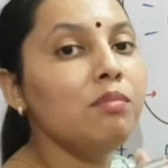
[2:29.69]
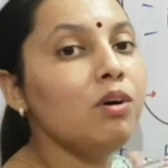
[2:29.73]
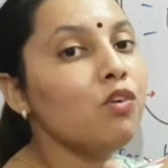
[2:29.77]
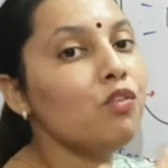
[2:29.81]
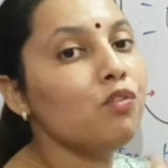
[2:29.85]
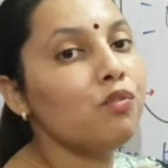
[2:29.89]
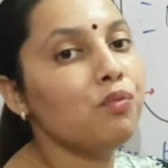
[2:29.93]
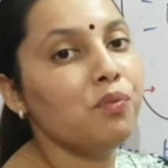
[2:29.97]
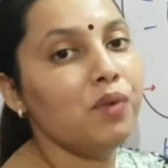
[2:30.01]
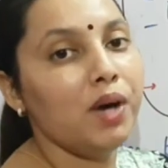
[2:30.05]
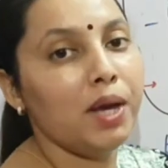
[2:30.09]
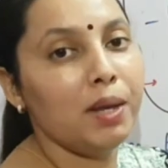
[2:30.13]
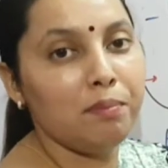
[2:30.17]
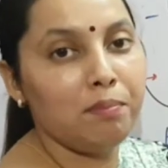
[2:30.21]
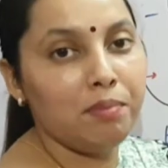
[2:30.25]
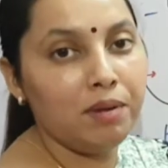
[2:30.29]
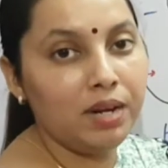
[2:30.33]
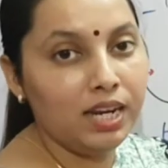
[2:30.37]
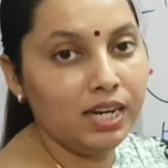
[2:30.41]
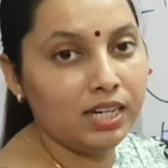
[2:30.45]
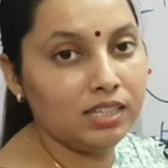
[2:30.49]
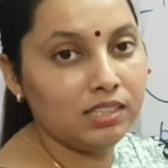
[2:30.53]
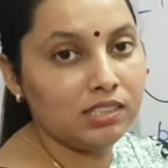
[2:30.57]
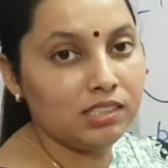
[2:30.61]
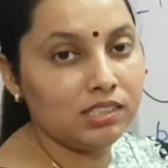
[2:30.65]

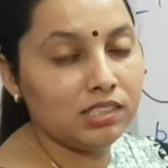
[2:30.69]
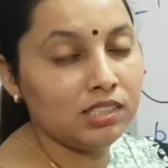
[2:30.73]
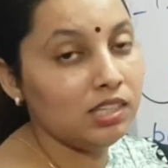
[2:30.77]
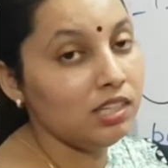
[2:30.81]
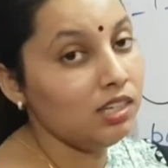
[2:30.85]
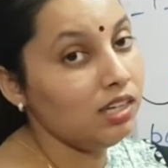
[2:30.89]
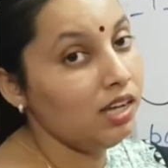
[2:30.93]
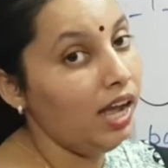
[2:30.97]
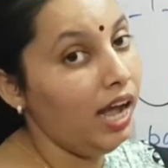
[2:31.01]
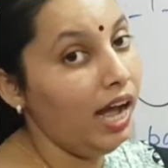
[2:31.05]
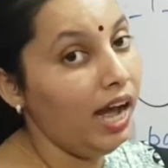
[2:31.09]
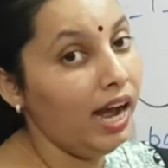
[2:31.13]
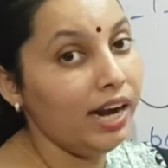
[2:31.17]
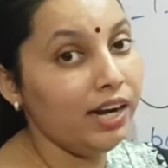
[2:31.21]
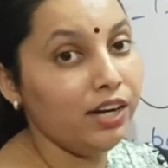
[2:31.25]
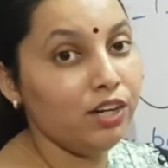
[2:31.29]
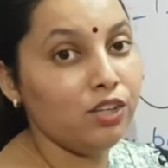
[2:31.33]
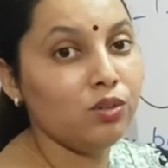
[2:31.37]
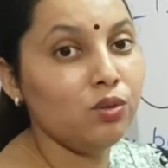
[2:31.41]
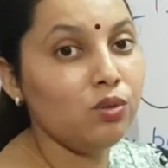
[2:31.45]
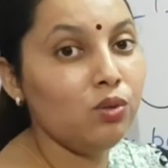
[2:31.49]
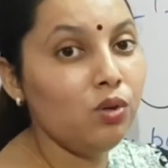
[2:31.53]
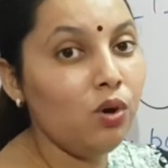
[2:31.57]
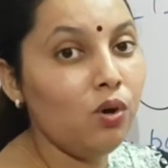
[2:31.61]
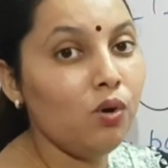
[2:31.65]
vibrates. And
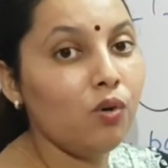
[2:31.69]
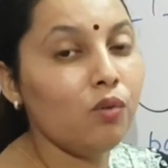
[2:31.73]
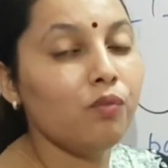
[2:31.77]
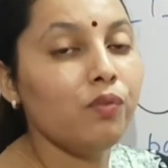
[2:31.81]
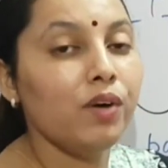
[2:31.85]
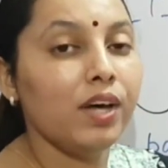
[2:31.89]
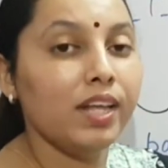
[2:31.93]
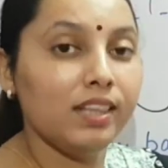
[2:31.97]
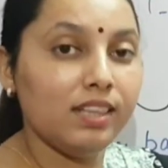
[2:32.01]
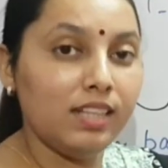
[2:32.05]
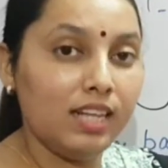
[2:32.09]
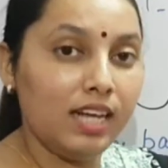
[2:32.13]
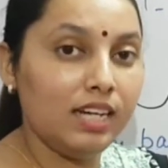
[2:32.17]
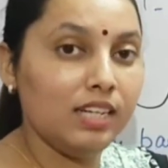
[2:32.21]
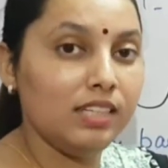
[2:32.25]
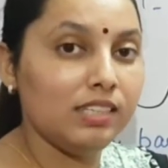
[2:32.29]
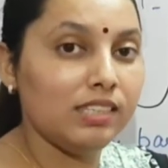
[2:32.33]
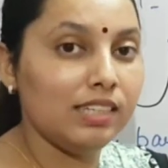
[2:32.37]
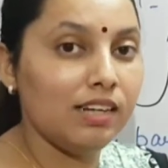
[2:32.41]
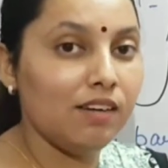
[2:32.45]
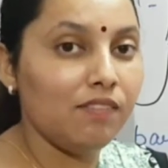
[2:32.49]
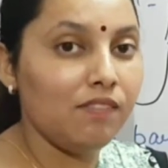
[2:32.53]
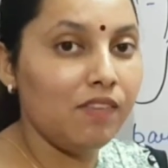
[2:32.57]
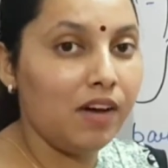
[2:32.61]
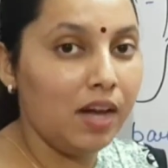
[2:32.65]
you know, when there is
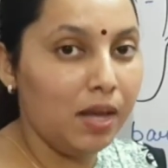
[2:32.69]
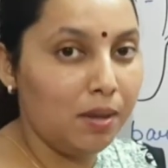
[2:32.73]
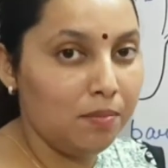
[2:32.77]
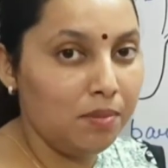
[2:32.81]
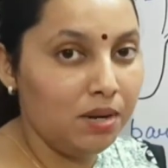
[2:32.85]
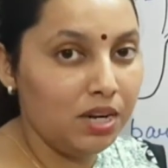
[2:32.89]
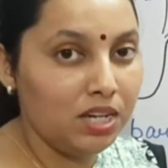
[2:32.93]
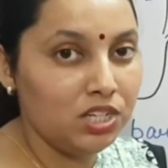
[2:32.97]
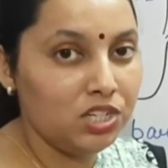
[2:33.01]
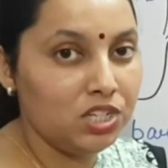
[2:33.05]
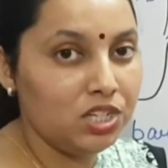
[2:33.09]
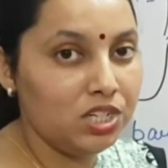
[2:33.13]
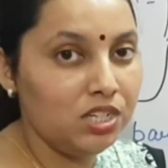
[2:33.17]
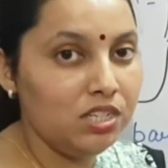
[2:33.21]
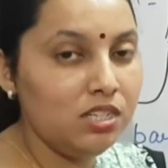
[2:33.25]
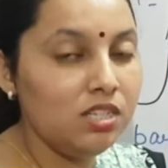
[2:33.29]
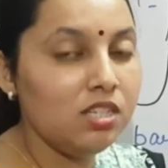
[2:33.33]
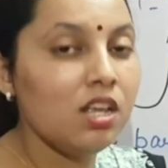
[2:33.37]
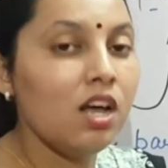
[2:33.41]
a vibration,